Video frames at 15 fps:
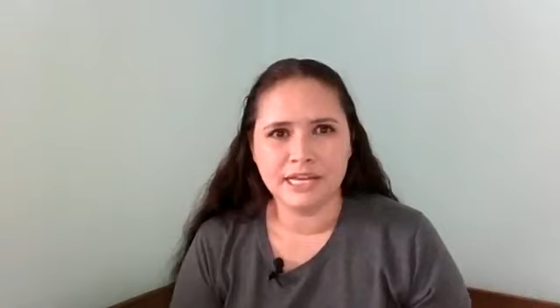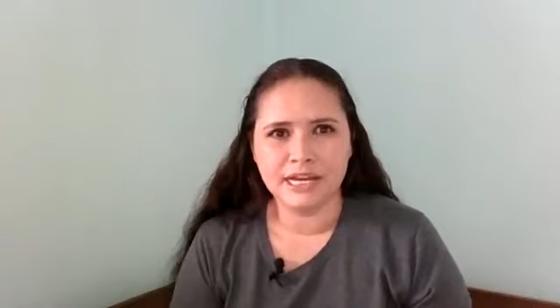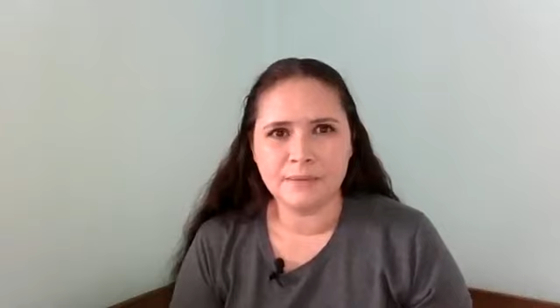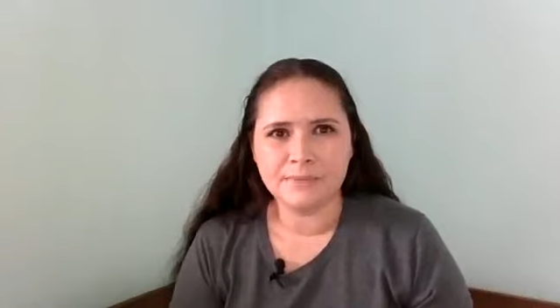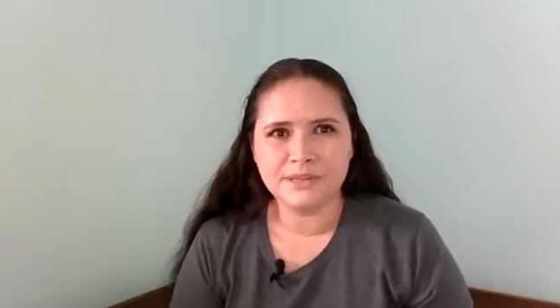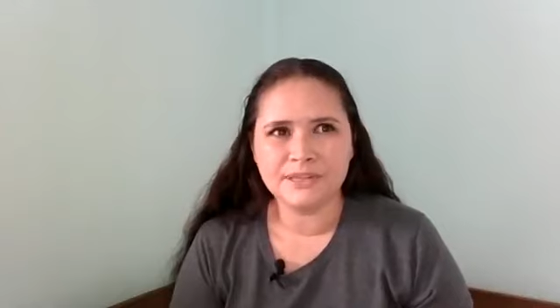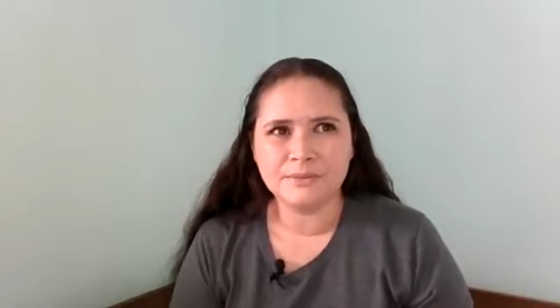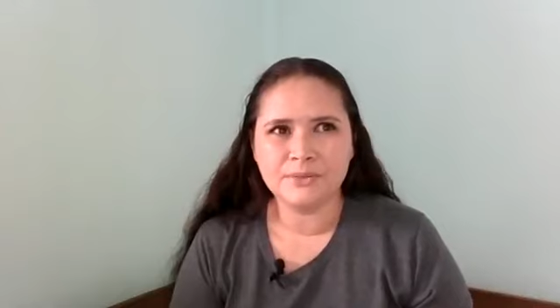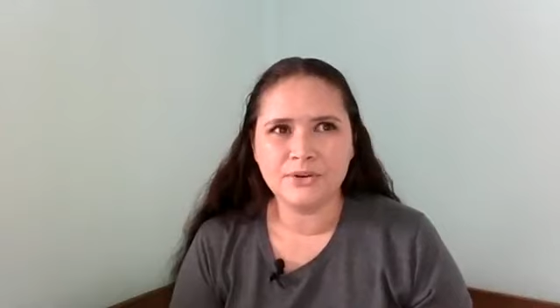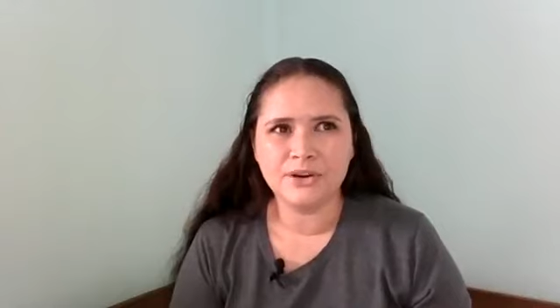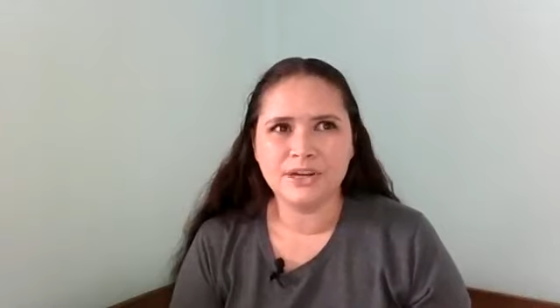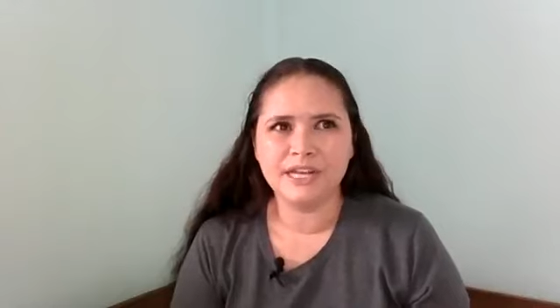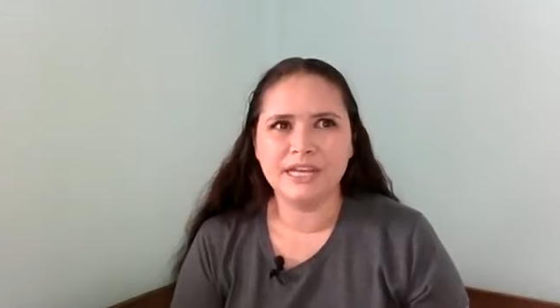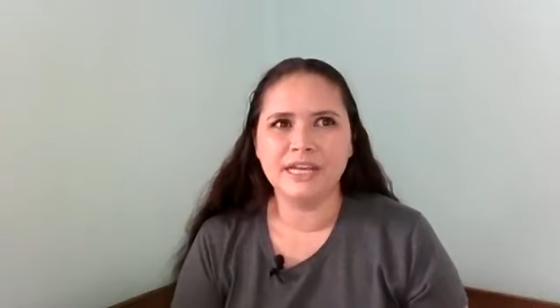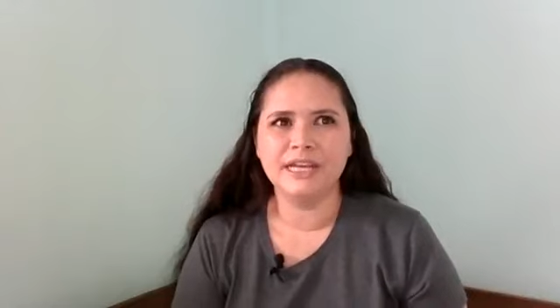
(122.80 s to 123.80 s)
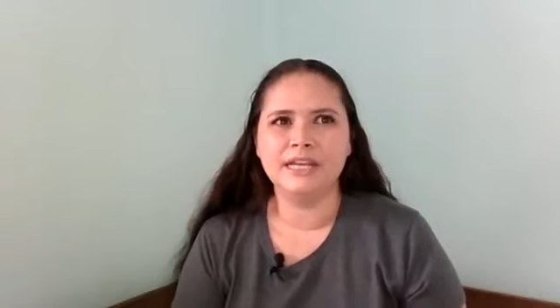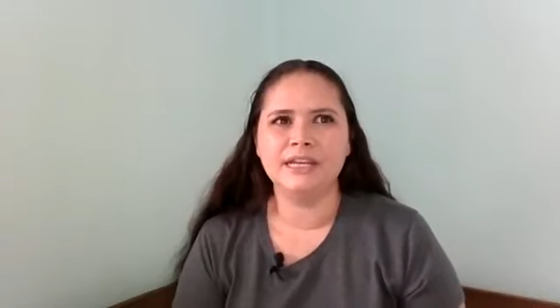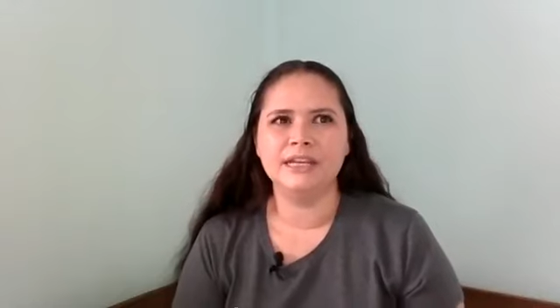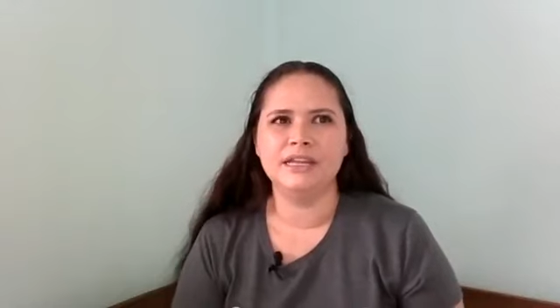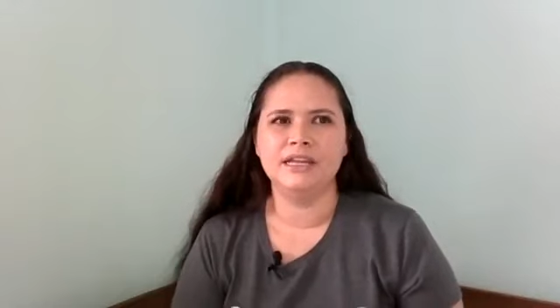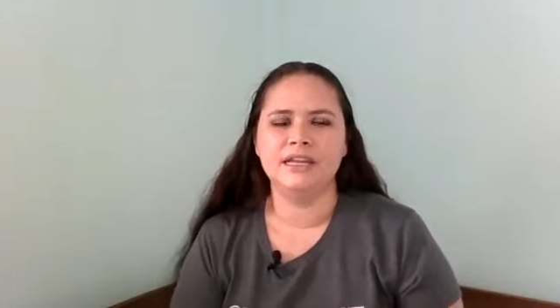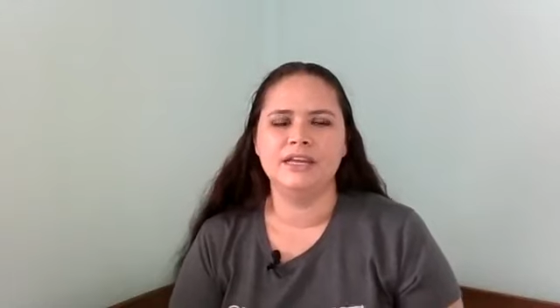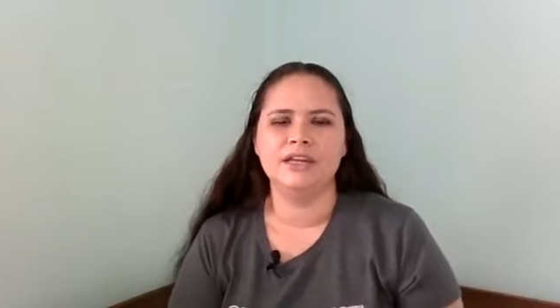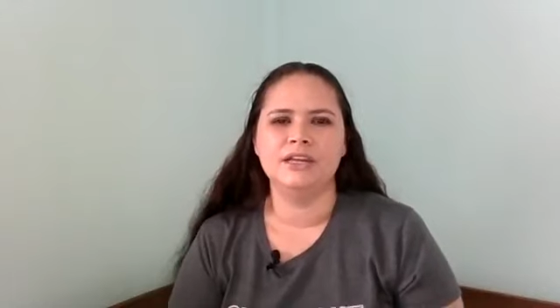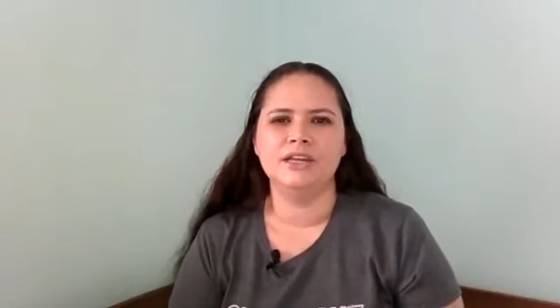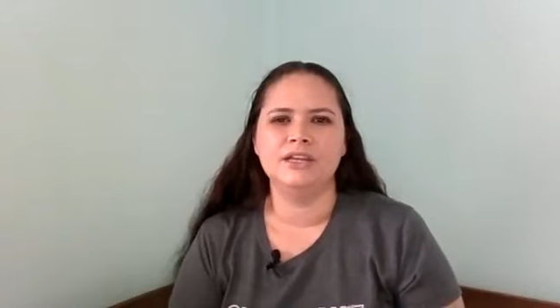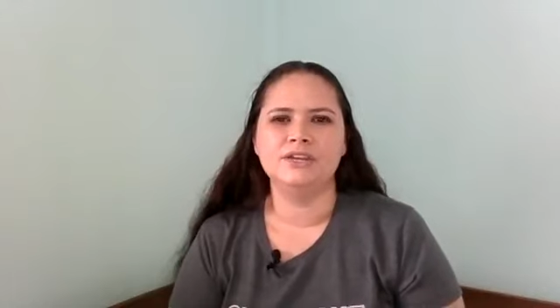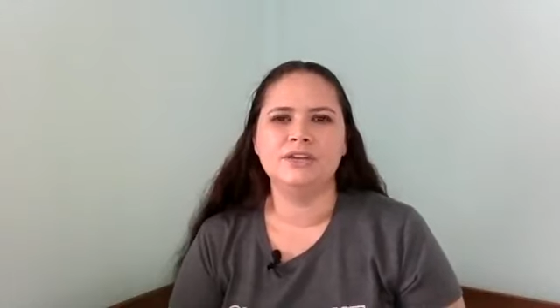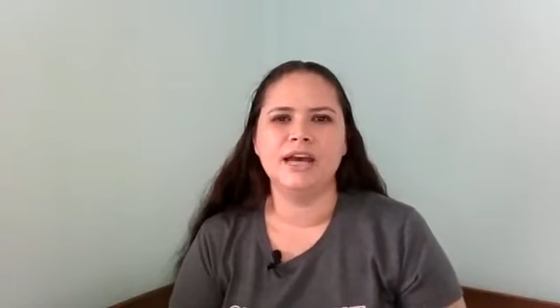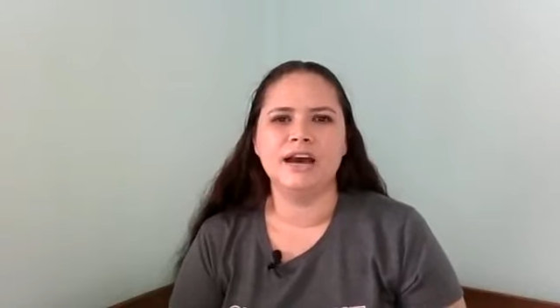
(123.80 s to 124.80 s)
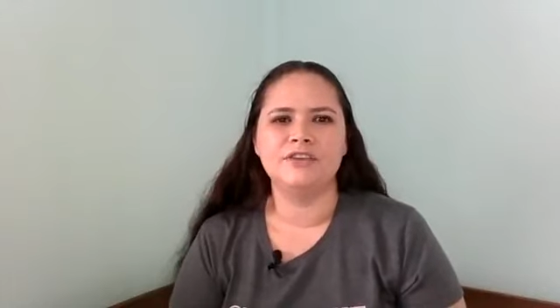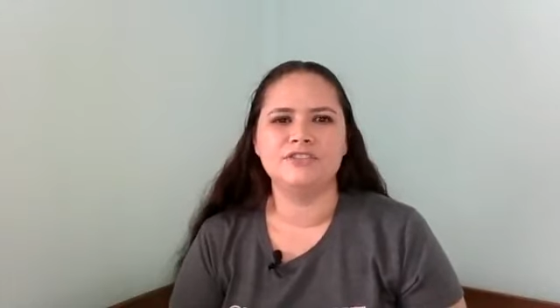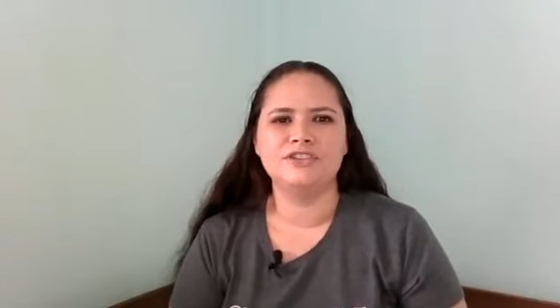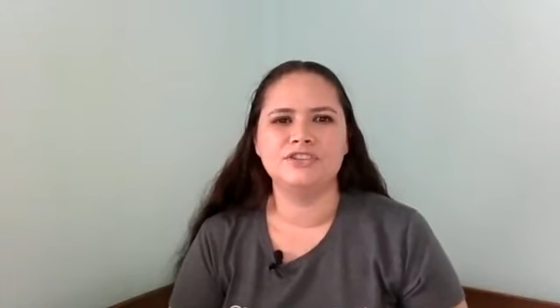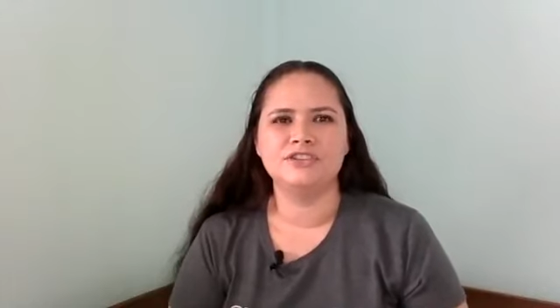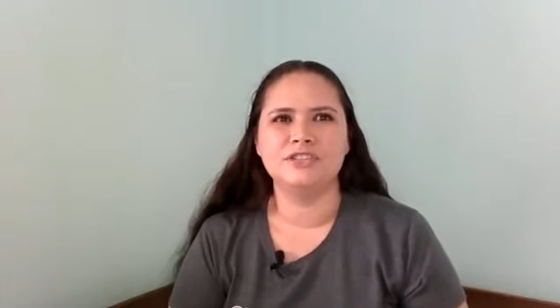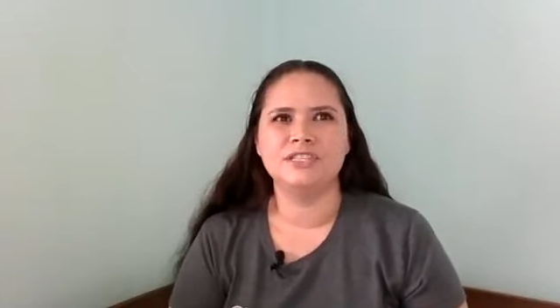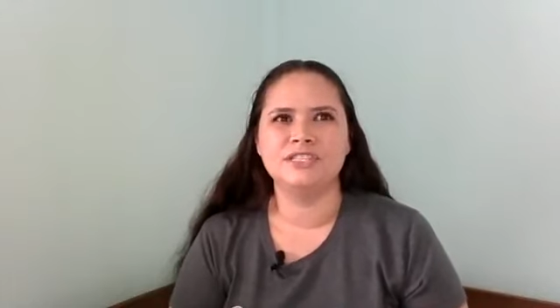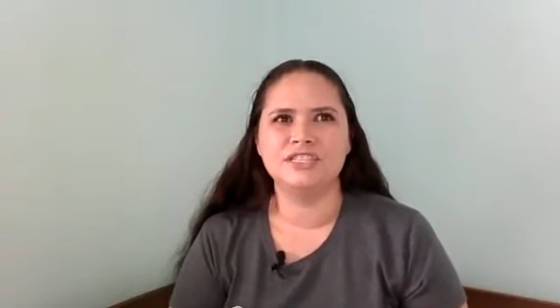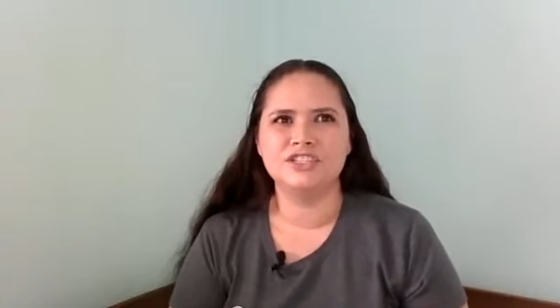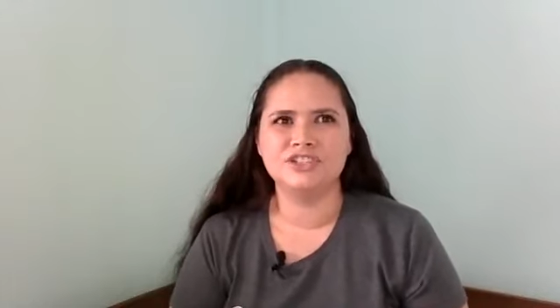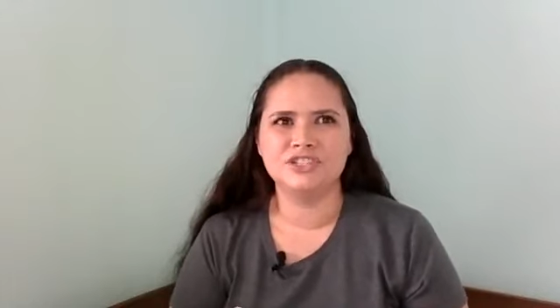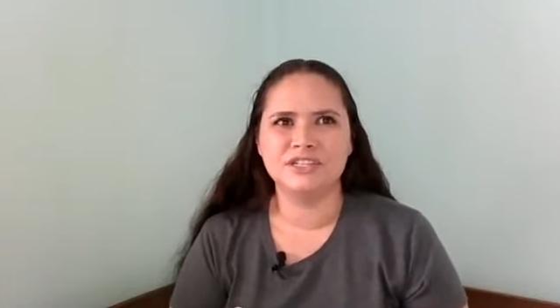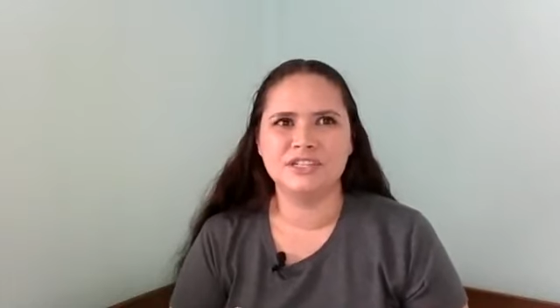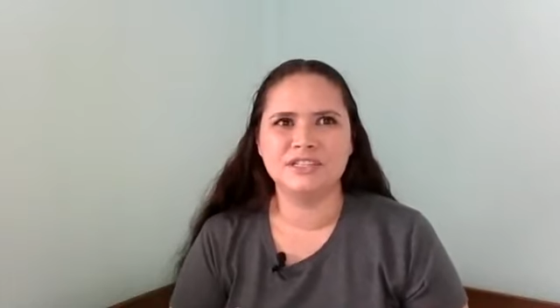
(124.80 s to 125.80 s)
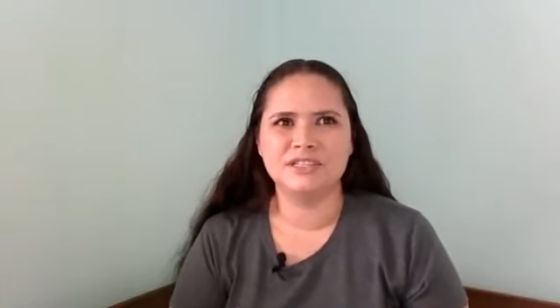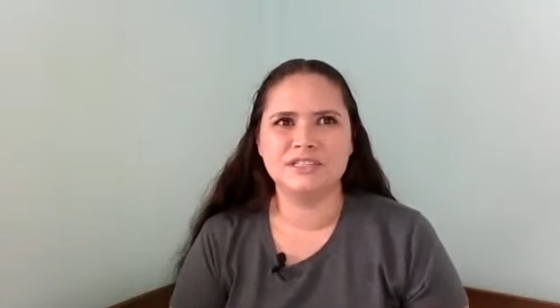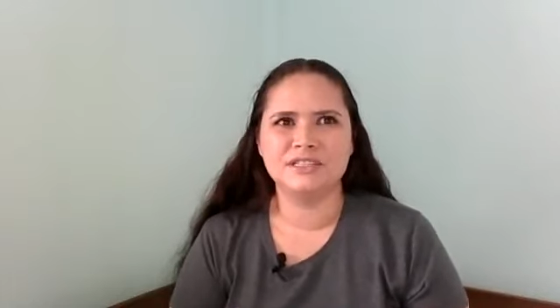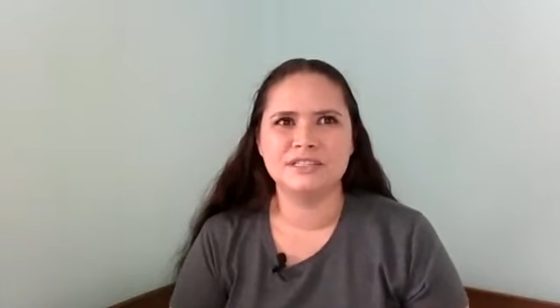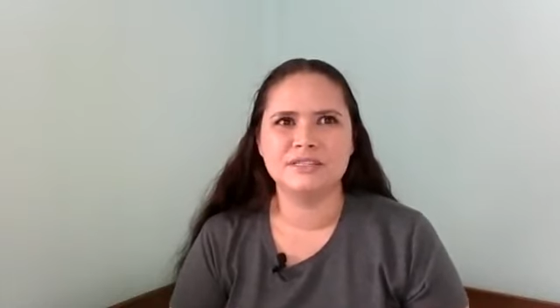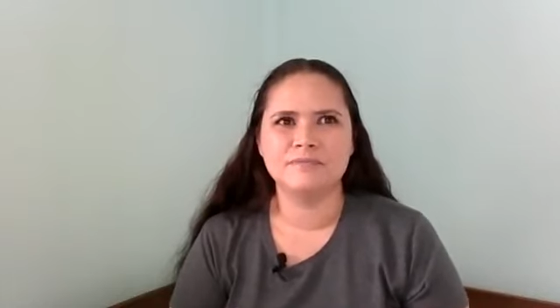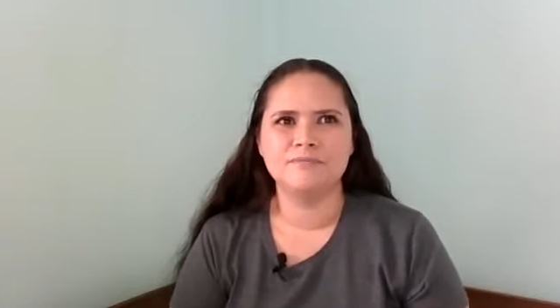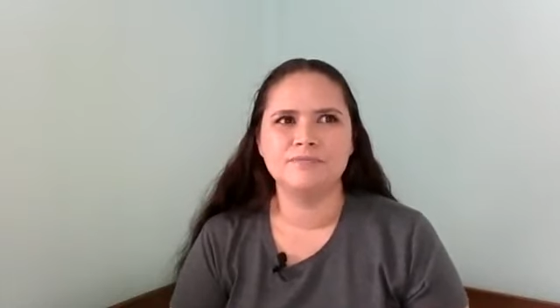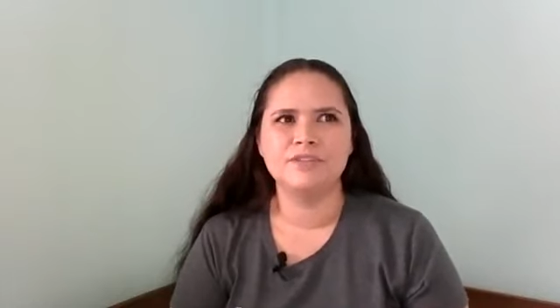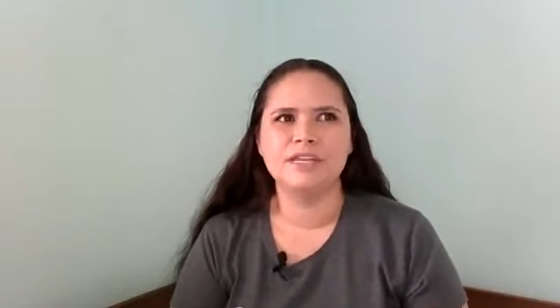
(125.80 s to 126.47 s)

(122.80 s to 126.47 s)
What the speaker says: up in the morning, you have to do the dishes,